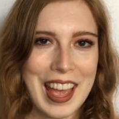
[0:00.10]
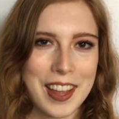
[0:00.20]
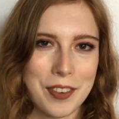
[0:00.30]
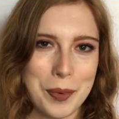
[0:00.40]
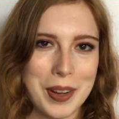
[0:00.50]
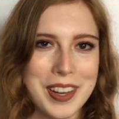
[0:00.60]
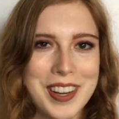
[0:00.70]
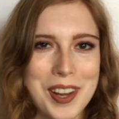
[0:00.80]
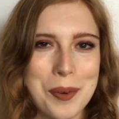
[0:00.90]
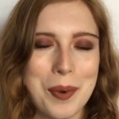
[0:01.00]
everyone,
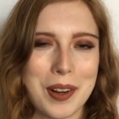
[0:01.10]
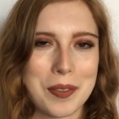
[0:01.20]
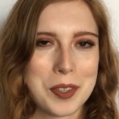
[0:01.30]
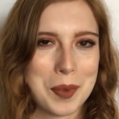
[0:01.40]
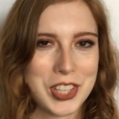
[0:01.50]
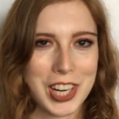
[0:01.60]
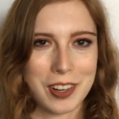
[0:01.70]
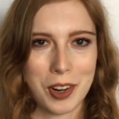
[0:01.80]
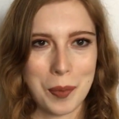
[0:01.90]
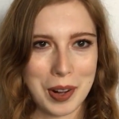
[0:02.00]
welcome to my channel
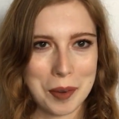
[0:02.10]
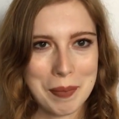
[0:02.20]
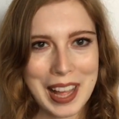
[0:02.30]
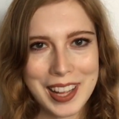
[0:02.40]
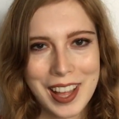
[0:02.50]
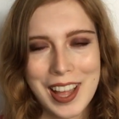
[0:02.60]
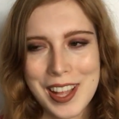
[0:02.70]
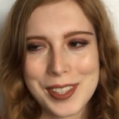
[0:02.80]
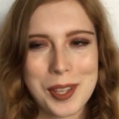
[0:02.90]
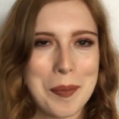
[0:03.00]
or welcome back.
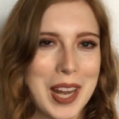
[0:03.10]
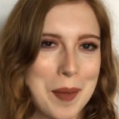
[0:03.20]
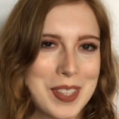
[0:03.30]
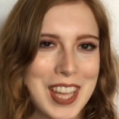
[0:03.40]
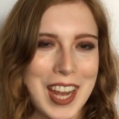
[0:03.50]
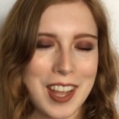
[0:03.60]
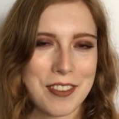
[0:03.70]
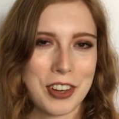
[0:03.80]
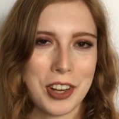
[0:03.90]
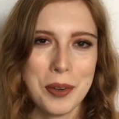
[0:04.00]
So my name is Katie if
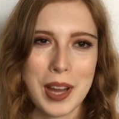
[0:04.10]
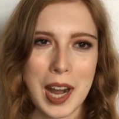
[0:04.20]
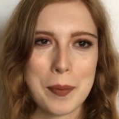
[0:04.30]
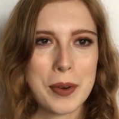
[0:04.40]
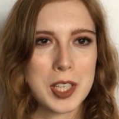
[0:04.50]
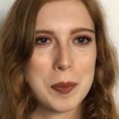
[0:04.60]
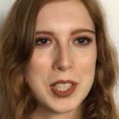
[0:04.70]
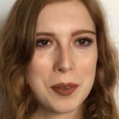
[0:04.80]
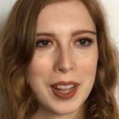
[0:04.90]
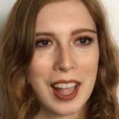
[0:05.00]
you're new, and I'm going to be
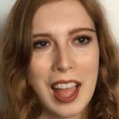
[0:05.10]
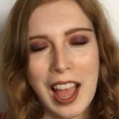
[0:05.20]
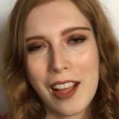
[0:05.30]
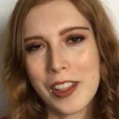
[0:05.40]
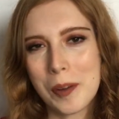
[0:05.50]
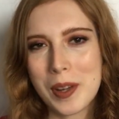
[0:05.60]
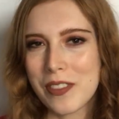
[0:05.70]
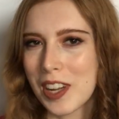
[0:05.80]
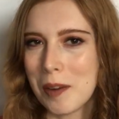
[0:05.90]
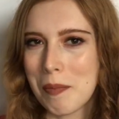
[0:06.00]
doing a little bit of
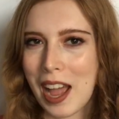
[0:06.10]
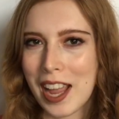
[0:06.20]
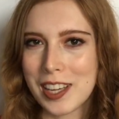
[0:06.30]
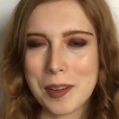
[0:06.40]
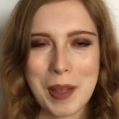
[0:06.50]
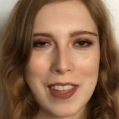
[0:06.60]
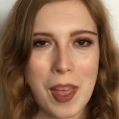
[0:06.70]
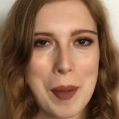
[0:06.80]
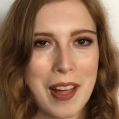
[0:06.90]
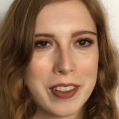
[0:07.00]
a combined Pan
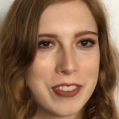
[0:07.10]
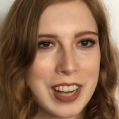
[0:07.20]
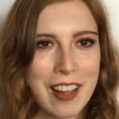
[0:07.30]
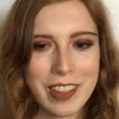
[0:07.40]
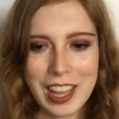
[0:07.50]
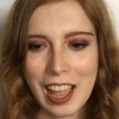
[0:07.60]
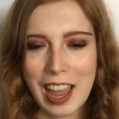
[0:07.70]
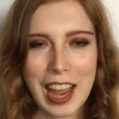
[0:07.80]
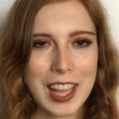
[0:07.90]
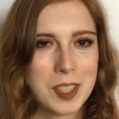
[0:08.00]
That Palette finale
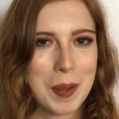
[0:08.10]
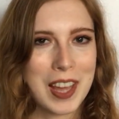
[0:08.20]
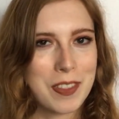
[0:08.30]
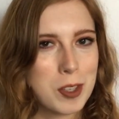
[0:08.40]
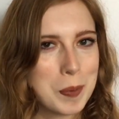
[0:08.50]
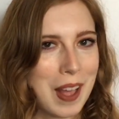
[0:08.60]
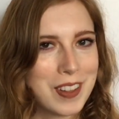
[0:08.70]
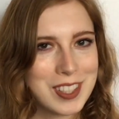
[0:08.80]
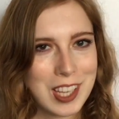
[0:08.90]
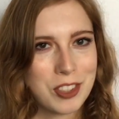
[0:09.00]
and a Pan Those
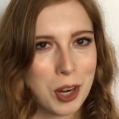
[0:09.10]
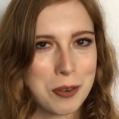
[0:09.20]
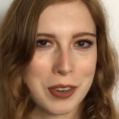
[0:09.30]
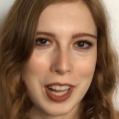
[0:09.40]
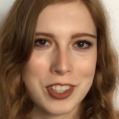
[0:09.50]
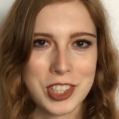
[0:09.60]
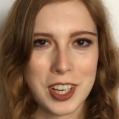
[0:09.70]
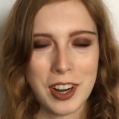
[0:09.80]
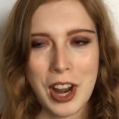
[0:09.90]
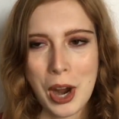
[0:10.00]
Palettes intro for next
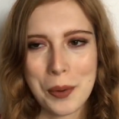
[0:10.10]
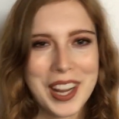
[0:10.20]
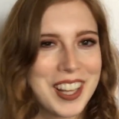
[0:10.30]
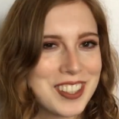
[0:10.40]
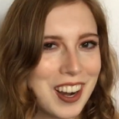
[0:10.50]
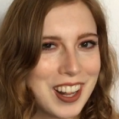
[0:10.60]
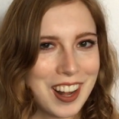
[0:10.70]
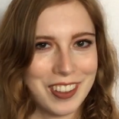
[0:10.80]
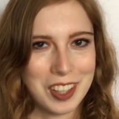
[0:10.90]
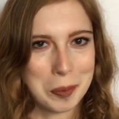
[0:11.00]
year. We're getting started
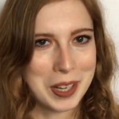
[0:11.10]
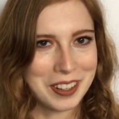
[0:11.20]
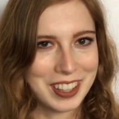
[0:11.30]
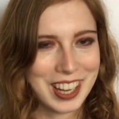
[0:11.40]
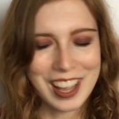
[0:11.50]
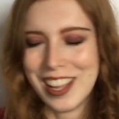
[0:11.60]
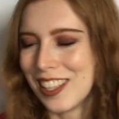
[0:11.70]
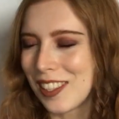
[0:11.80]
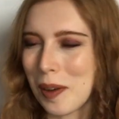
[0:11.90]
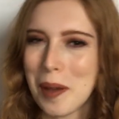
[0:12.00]
a little bit early,
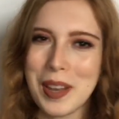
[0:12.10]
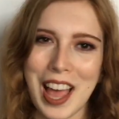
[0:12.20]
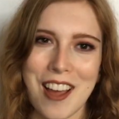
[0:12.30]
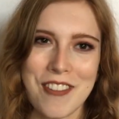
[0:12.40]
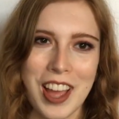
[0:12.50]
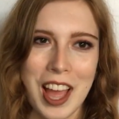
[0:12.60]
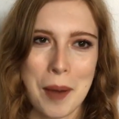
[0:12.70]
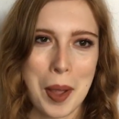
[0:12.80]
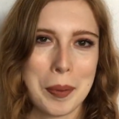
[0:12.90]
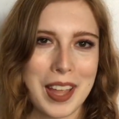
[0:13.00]
so I will have
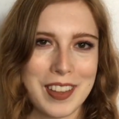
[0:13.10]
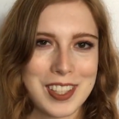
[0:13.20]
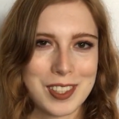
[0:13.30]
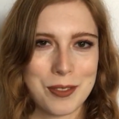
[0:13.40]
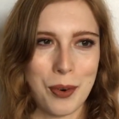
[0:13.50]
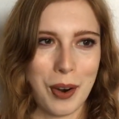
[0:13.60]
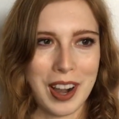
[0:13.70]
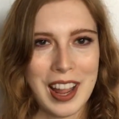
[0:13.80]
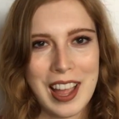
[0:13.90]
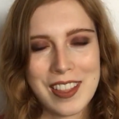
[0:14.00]
my playlist for
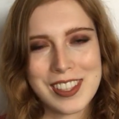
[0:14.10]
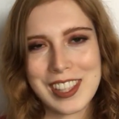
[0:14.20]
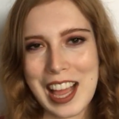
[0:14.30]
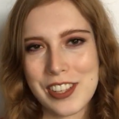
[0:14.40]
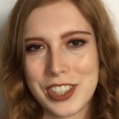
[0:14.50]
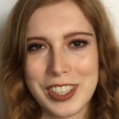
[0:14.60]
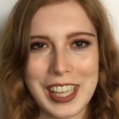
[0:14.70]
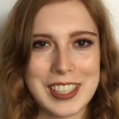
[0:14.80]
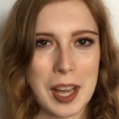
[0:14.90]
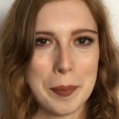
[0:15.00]
this last year
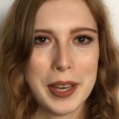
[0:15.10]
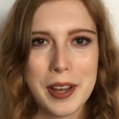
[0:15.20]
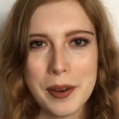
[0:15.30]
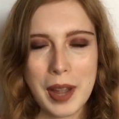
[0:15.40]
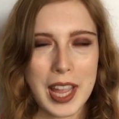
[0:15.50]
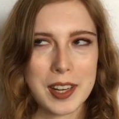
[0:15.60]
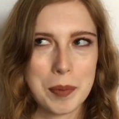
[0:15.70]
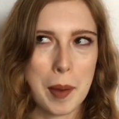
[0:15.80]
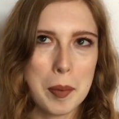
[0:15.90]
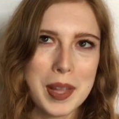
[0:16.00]
linked down below and
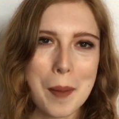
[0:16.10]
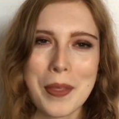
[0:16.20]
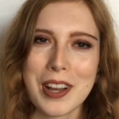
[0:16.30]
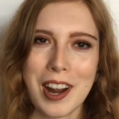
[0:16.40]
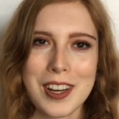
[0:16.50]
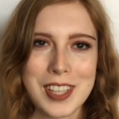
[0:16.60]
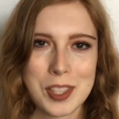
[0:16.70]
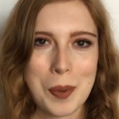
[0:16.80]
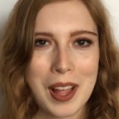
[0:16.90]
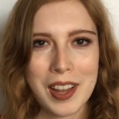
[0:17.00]
probably up in the cards as
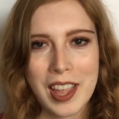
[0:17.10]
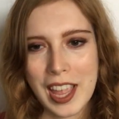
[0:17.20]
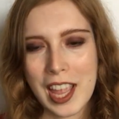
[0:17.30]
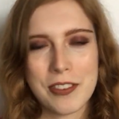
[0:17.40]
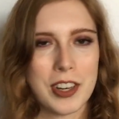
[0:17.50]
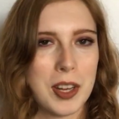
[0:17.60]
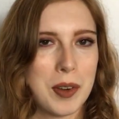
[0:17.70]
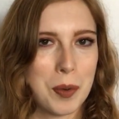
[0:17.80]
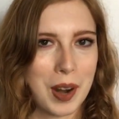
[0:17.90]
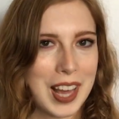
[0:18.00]
well if you're new and
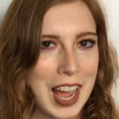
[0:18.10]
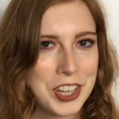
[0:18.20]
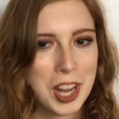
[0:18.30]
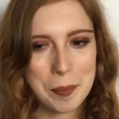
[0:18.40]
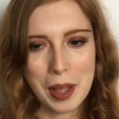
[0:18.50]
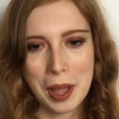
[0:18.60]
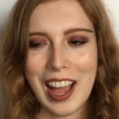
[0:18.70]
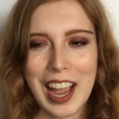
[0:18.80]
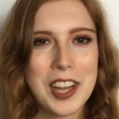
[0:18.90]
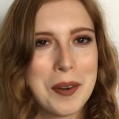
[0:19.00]
you want to catch up.
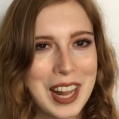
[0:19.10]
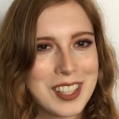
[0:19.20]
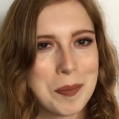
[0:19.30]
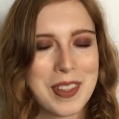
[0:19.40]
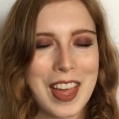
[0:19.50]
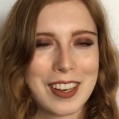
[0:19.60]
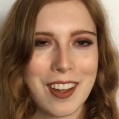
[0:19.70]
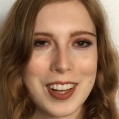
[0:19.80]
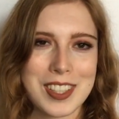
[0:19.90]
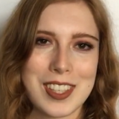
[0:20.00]
I know it hasn't been that
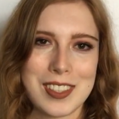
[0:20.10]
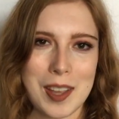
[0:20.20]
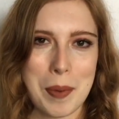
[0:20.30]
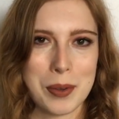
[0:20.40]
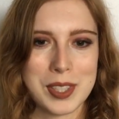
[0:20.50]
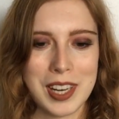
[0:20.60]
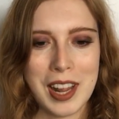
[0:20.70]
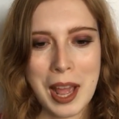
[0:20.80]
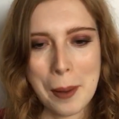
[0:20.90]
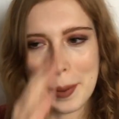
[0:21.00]
long since I posted
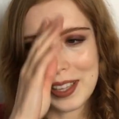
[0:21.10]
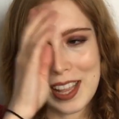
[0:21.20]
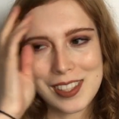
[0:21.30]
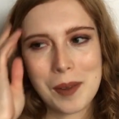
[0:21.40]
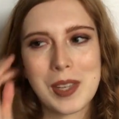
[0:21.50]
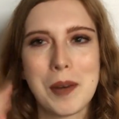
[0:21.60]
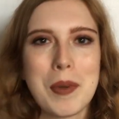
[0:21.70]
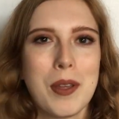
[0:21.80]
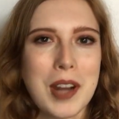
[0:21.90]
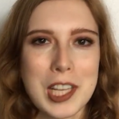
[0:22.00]
my last update, but
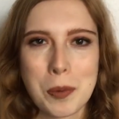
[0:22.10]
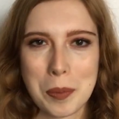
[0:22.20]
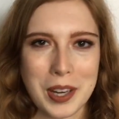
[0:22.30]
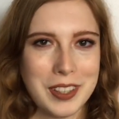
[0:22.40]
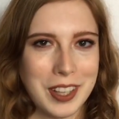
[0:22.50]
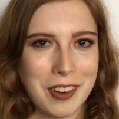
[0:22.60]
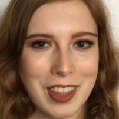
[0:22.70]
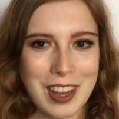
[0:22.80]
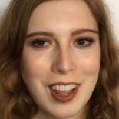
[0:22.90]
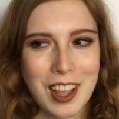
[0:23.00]
you guys were pretty clear
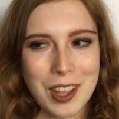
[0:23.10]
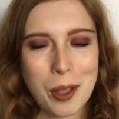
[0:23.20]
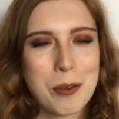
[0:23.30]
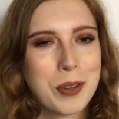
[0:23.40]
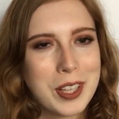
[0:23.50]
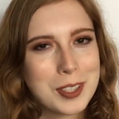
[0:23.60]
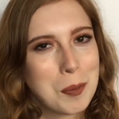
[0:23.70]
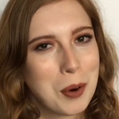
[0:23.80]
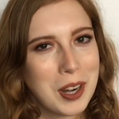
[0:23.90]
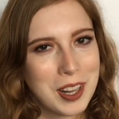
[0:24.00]
that you fully
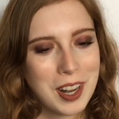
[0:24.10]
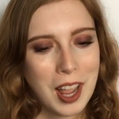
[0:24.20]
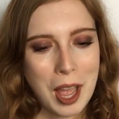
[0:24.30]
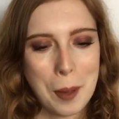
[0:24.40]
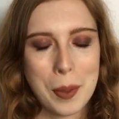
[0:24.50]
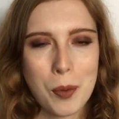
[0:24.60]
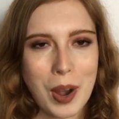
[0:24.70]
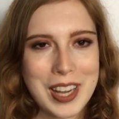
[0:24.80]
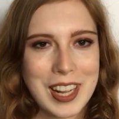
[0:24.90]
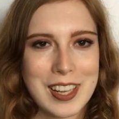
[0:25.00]
supported me
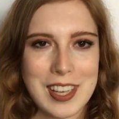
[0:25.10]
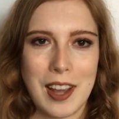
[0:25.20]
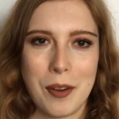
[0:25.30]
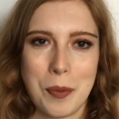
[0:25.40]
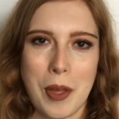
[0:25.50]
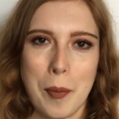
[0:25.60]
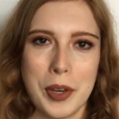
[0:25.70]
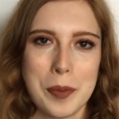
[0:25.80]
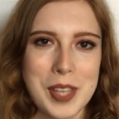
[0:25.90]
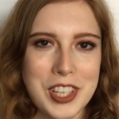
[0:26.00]
winding it down with Emerald
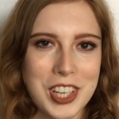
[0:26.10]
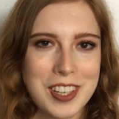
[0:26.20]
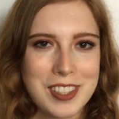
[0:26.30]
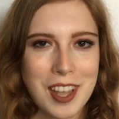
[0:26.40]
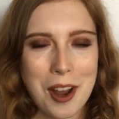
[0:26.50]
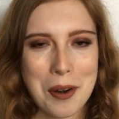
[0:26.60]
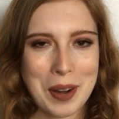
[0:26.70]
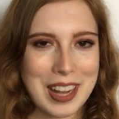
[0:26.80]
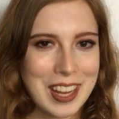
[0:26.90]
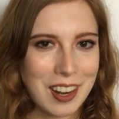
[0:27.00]
Obsessions
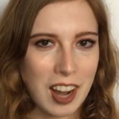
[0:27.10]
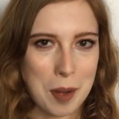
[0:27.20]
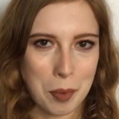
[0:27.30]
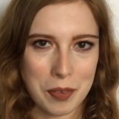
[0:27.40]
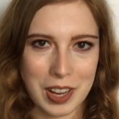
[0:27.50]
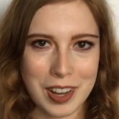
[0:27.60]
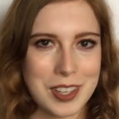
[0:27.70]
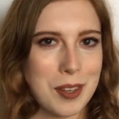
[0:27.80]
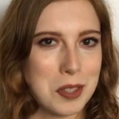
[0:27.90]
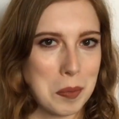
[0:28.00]
right here and moving on
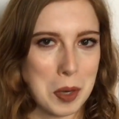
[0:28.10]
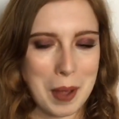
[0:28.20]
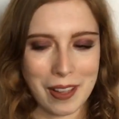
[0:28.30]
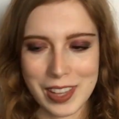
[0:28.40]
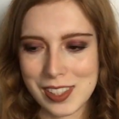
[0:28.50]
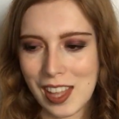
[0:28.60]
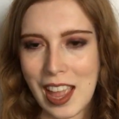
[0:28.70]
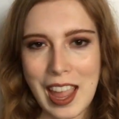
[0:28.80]
to some new palettes.